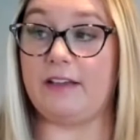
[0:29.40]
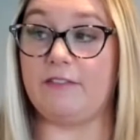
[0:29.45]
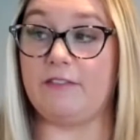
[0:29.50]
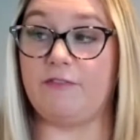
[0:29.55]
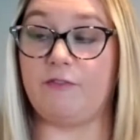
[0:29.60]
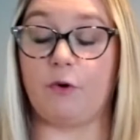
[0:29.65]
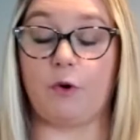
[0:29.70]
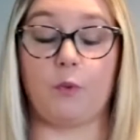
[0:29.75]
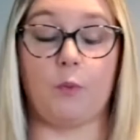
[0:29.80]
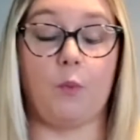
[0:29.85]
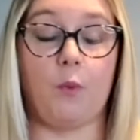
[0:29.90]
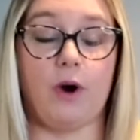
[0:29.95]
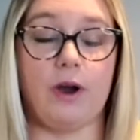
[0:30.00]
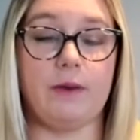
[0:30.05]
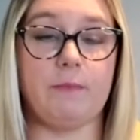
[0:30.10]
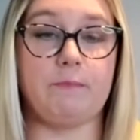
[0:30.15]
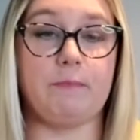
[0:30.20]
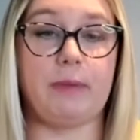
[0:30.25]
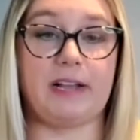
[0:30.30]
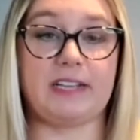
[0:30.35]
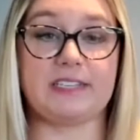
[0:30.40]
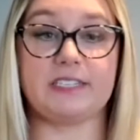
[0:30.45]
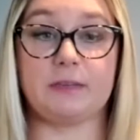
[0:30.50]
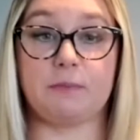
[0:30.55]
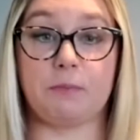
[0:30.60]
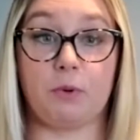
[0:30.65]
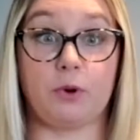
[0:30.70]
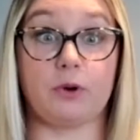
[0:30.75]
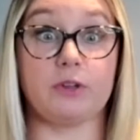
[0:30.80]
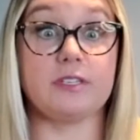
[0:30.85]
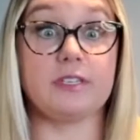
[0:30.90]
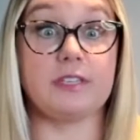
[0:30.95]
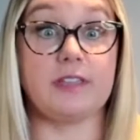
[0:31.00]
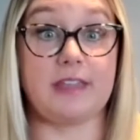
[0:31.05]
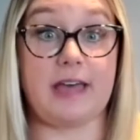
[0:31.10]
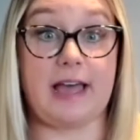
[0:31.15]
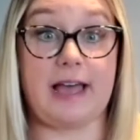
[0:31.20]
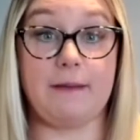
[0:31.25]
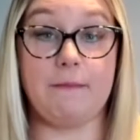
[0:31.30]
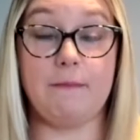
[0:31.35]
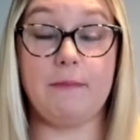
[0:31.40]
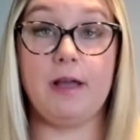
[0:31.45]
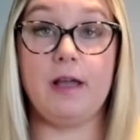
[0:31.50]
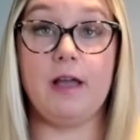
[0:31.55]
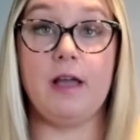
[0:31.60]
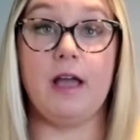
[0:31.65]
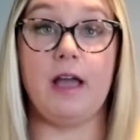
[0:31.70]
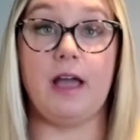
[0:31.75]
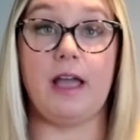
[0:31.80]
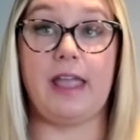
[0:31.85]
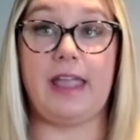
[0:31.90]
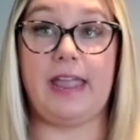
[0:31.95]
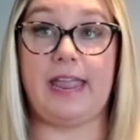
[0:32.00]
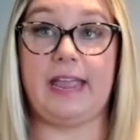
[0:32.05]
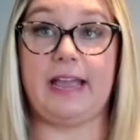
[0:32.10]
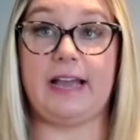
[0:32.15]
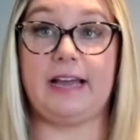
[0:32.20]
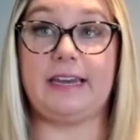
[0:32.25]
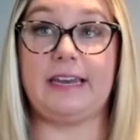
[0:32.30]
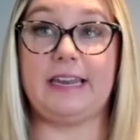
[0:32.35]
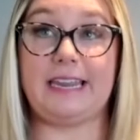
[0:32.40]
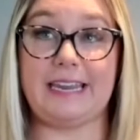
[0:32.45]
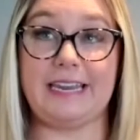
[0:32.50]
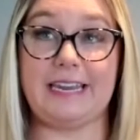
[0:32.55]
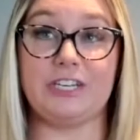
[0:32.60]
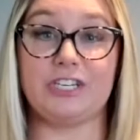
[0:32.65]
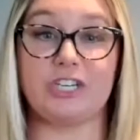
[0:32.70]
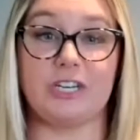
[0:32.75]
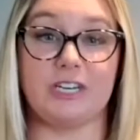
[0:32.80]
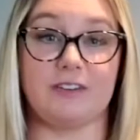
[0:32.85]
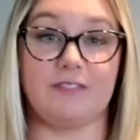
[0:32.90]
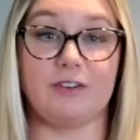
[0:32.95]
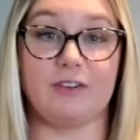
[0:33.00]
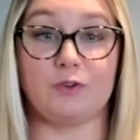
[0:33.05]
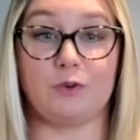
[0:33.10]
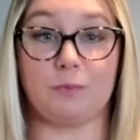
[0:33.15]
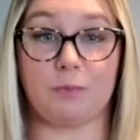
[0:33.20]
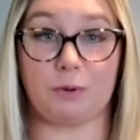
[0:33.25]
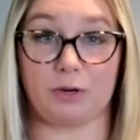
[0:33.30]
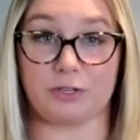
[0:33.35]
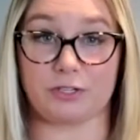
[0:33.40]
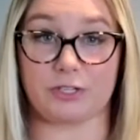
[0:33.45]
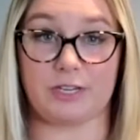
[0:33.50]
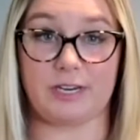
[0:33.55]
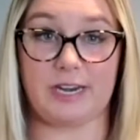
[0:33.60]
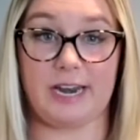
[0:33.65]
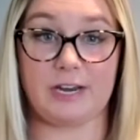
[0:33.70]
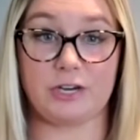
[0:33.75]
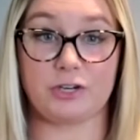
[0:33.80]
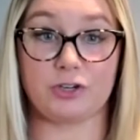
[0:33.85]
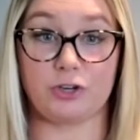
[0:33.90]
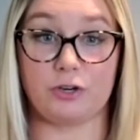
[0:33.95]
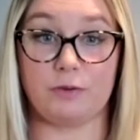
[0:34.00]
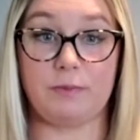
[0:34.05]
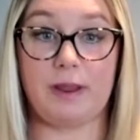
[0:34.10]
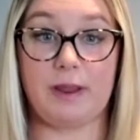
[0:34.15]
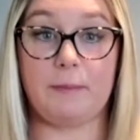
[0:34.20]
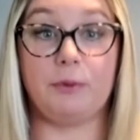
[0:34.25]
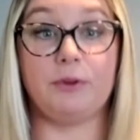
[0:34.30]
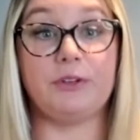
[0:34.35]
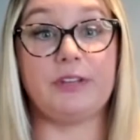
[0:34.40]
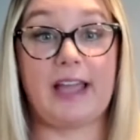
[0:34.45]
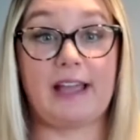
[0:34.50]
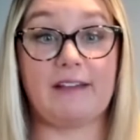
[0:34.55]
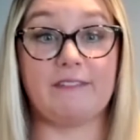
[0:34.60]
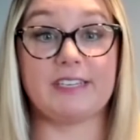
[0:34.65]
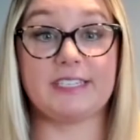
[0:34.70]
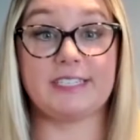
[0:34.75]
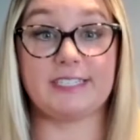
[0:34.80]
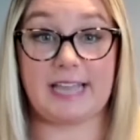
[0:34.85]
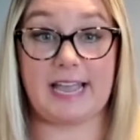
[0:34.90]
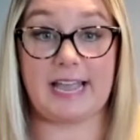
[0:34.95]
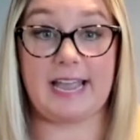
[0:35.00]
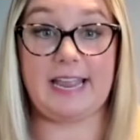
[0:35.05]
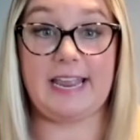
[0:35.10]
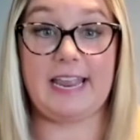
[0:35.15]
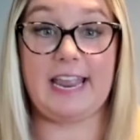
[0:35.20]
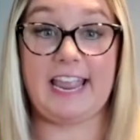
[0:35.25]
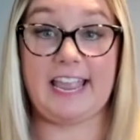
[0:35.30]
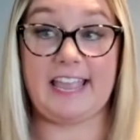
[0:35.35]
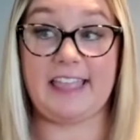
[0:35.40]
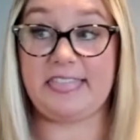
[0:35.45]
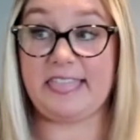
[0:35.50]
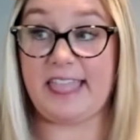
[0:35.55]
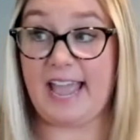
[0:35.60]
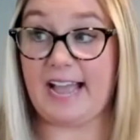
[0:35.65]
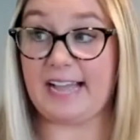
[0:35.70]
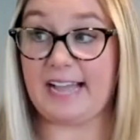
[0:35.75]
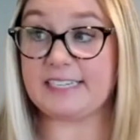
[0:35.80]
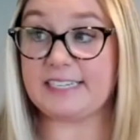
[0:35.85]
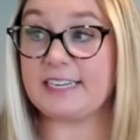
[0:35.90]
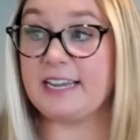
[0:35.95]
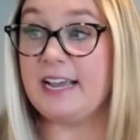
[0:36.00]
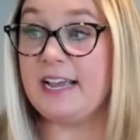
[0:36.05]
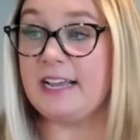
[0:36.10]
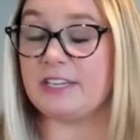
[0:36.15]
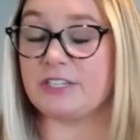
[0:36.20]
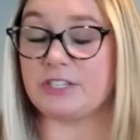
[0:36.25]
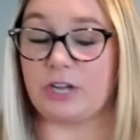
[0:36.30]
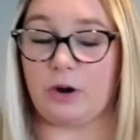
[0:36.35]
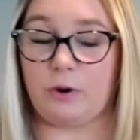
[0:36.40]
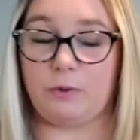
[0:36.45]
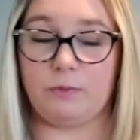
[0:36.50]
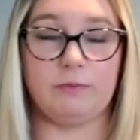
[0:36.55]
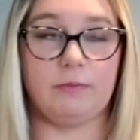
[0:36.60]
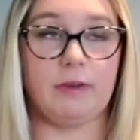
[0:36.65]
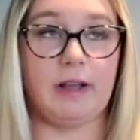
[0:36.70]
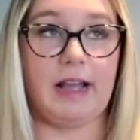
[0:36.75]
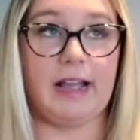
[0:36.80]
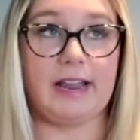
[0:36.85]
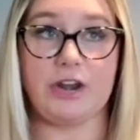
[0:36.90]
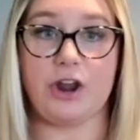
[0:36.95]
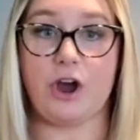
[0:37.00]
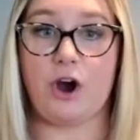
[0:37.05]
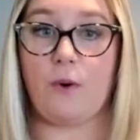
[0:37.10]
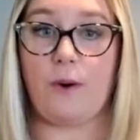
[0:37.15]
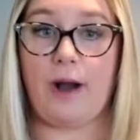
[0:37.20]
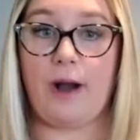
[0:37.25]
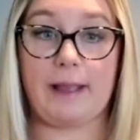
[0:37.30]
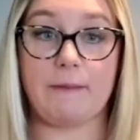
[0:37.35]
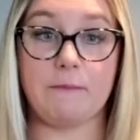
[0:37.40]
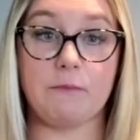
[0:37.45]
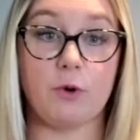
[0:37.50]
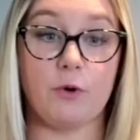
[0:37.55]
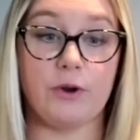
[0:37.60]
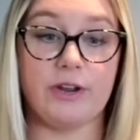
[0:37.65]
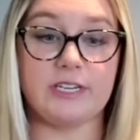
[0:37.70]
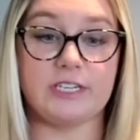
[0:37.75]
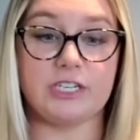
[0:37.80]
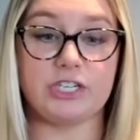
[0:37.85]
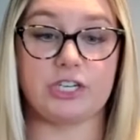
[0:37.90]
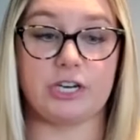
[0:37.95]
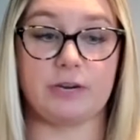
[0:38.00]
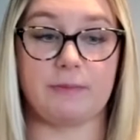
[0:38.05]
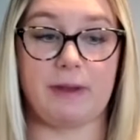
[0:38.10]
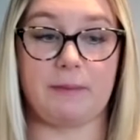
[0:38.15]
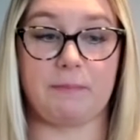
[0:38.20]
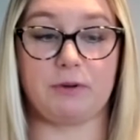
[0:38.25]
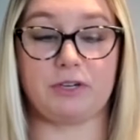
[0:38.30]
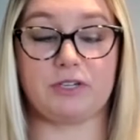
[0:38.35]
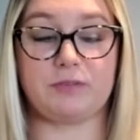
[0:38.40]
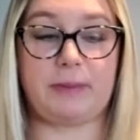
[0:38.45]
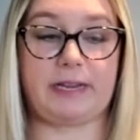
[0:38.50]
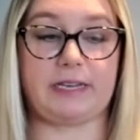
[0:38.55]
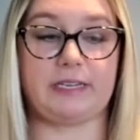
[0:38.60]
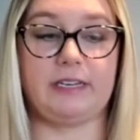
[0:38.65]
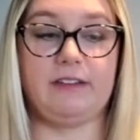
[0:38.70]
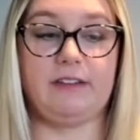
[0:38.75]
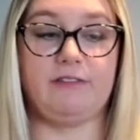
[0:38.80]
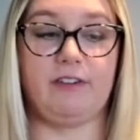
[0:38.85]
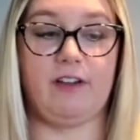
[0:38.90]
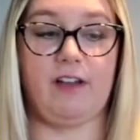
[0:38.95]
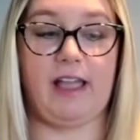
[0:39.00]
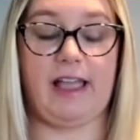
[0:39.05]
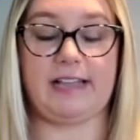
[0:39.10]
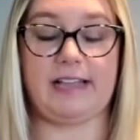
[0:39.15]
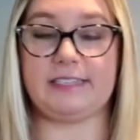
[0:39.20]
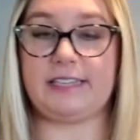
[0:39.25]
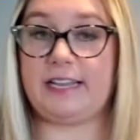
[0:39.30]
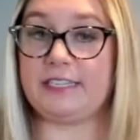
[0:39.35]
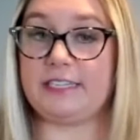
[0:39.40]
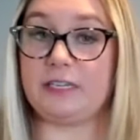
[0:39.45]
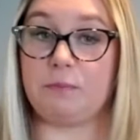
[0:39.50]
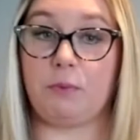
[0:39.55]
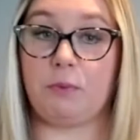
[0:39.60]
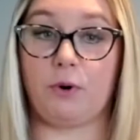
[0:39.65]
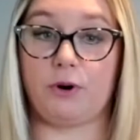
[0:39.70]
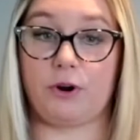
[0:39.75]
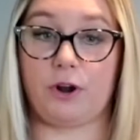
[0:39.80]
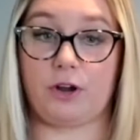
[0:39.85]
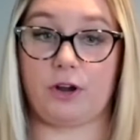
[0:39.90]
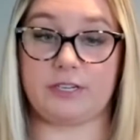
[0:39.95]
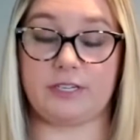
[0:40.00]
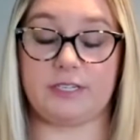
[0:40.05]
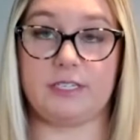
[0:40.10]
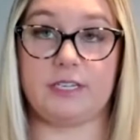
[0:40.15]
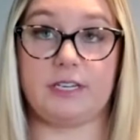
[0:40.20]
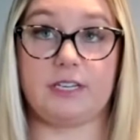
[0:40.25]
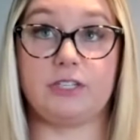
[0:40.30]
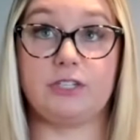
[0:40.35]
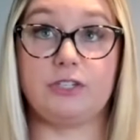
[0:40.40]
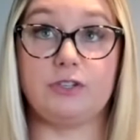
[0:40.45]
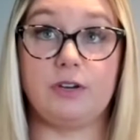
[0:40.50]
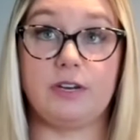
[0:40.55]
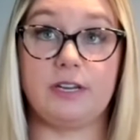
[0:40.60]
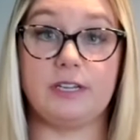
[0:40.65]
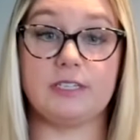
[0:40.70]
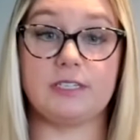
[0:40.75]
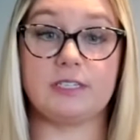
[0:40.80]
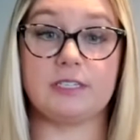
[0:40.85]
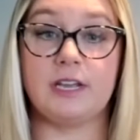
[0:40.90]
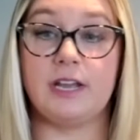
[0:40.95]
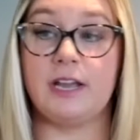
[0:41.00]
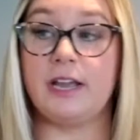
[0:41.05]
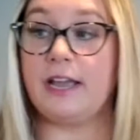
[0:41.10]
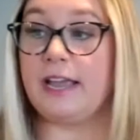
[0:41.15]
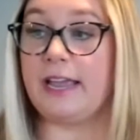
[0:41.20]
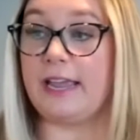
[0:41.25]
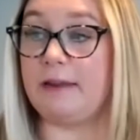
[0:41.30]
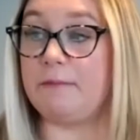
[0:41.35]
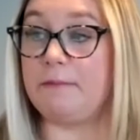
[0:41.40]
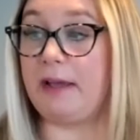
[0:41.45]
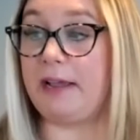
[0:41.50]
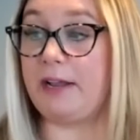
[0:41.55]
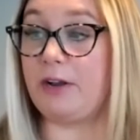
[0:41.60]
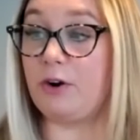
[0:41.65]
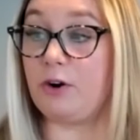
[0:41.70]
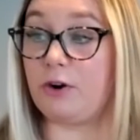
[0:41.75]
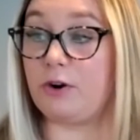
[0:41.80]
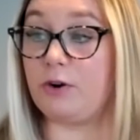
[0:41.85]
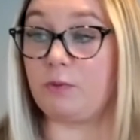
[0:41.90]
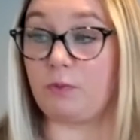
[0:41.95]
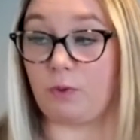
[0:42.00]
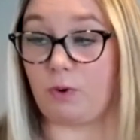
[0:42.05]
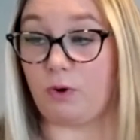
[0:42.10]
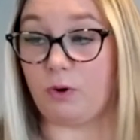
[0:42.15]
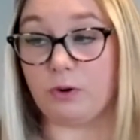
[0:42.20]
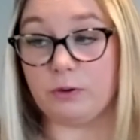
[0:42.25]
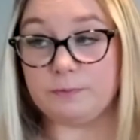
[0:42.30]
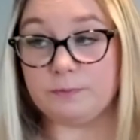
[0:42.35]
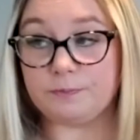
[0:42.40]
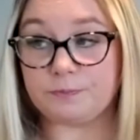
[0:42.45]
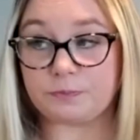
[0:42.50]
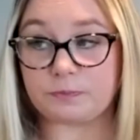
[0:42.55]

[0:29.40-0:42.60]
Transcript: for what best supports them. And each individual person should be able to have a say in that. So I know I'm going to share my perspective as I support autistic students in my current role,